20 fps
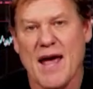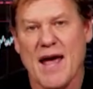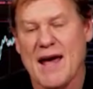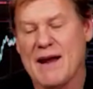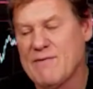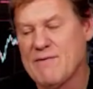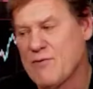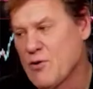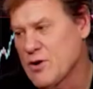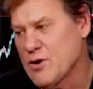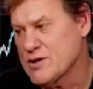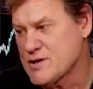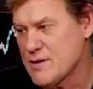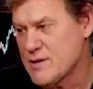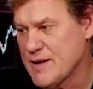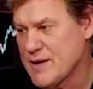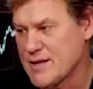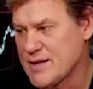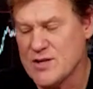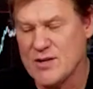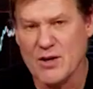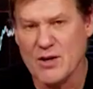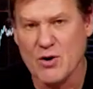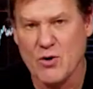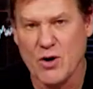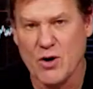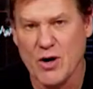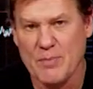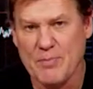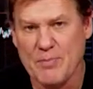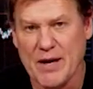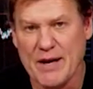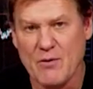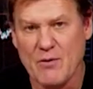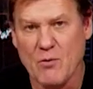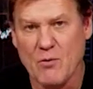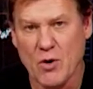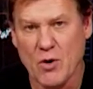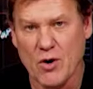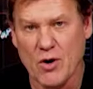and force them into the corporate
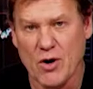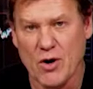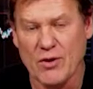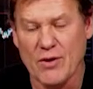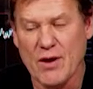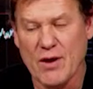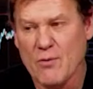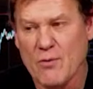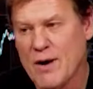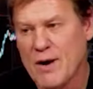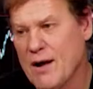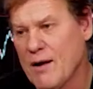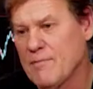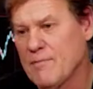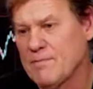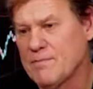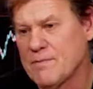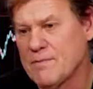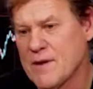world. Well,